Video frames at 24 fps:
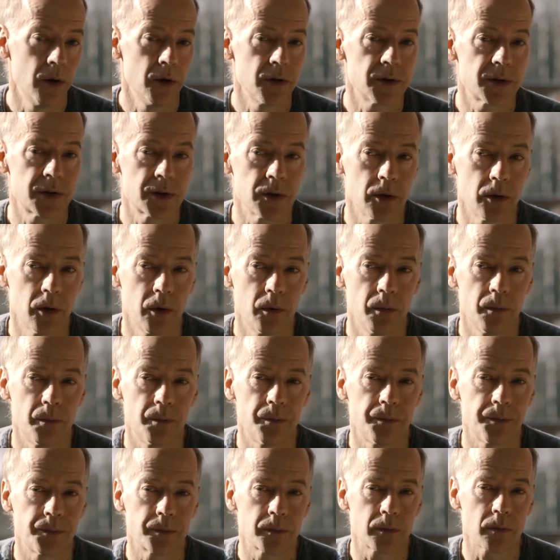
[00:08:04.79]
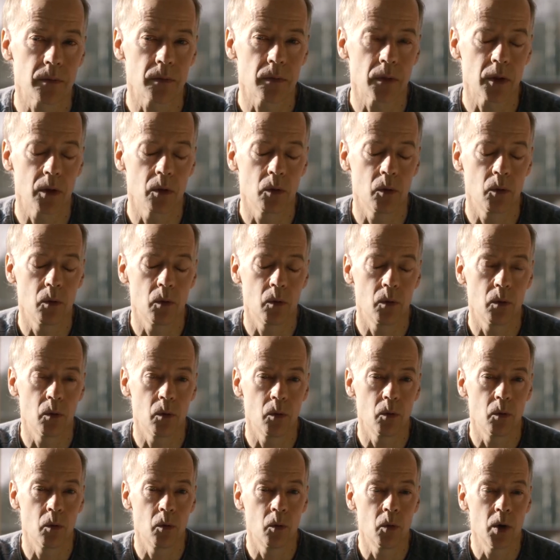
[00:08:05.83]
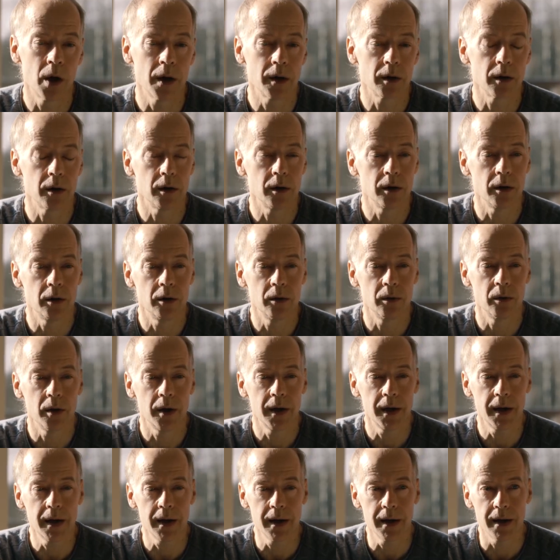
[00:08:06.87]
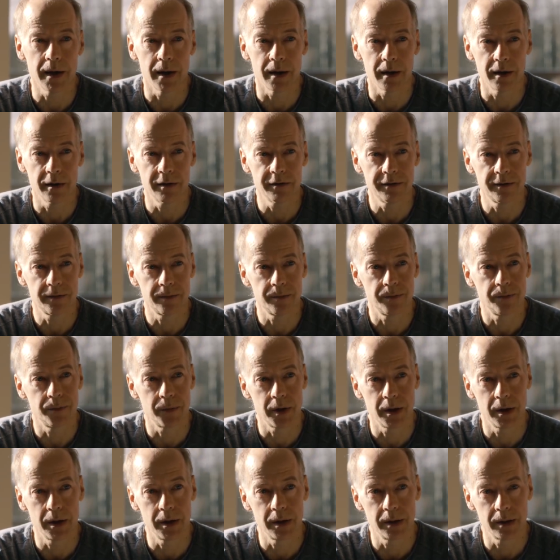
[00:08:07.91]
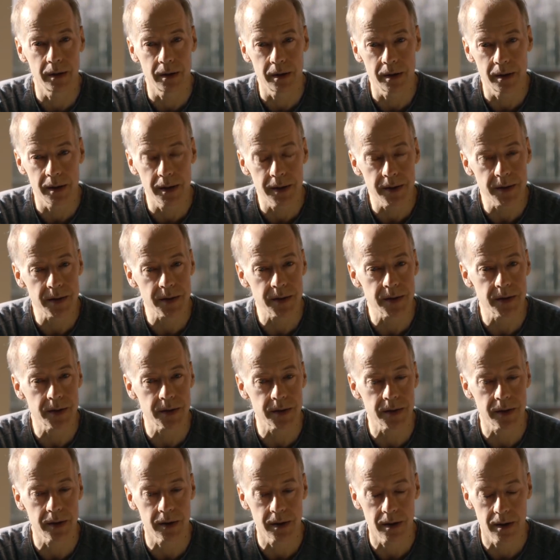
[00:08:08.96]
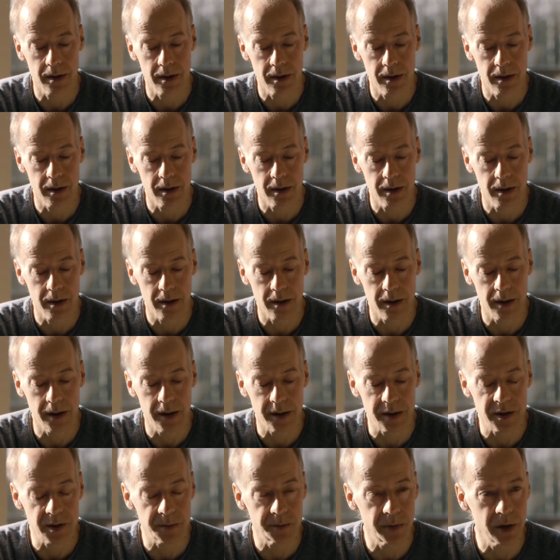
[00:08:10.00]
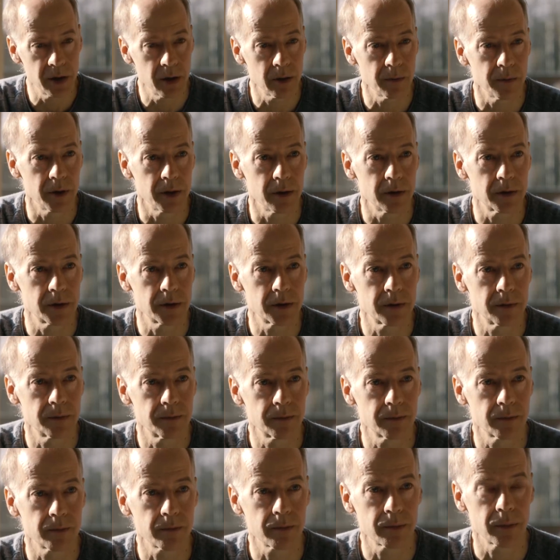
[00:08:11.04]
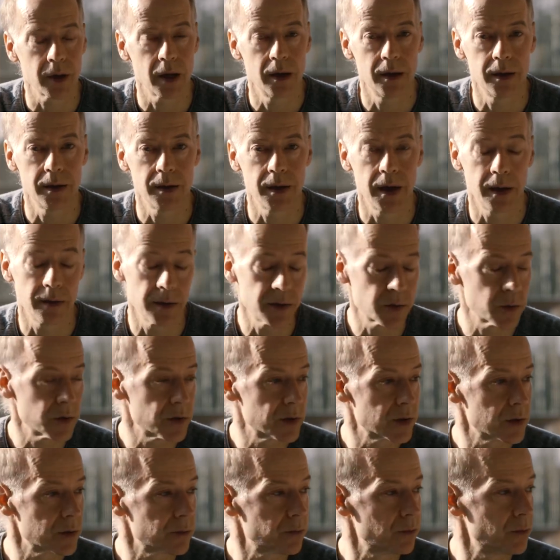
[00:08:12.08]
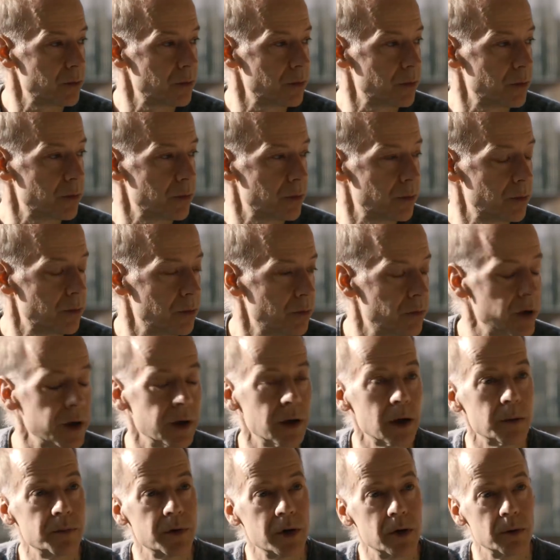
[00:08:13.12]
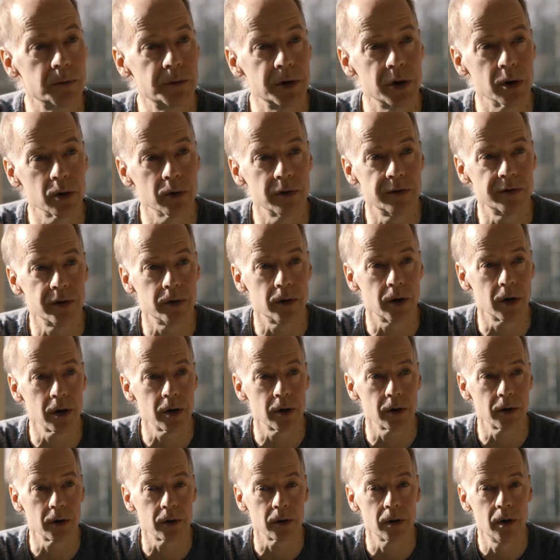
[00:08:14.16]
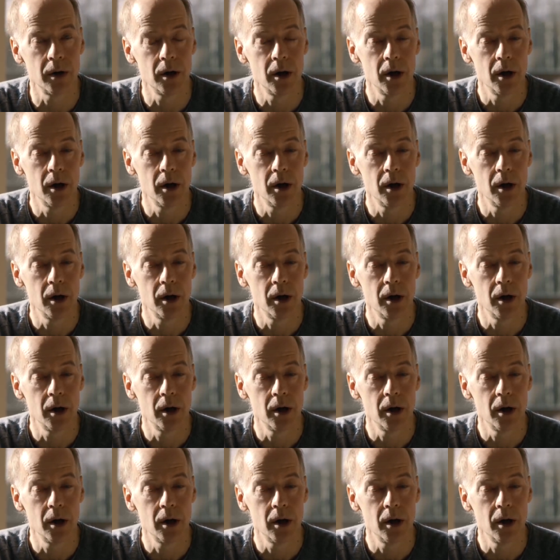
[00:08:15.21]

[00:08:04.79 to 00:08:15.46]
So what you have in this experiment, and this was written up in a peer-reviewed article,